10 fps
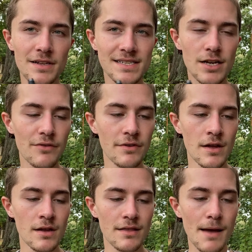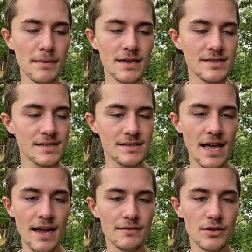itself, that means
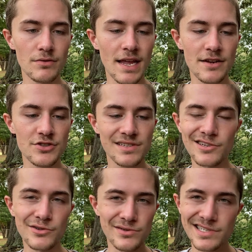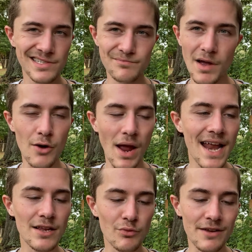that you can't just use
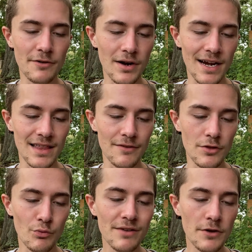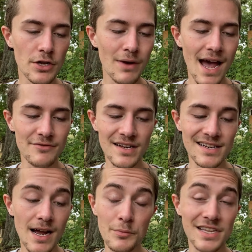any refill kind of thing. If the refill you have
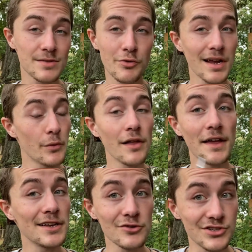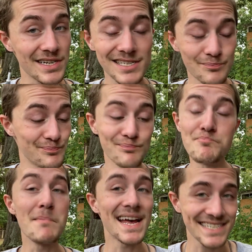doesn't come with a spring, well, then you're just
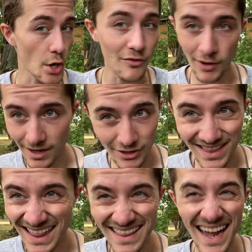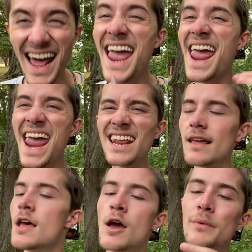messed over and everything like that. And I hate it
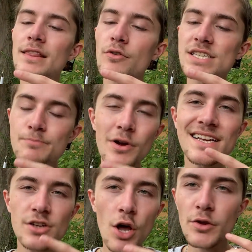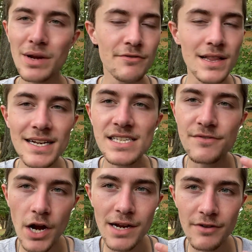when the spring is on the refill. It is
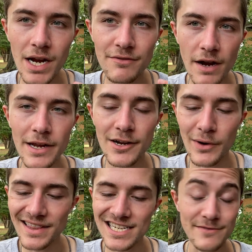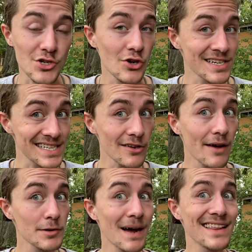very, very, very annoying, that is for sure, because then you
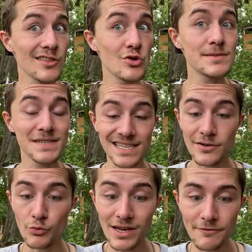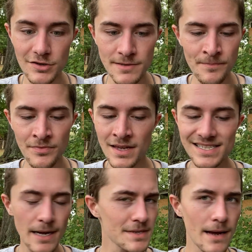have to buy those specific refills.
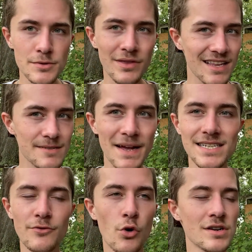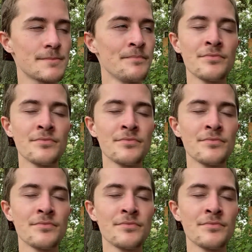Sometimes with these pens, of course,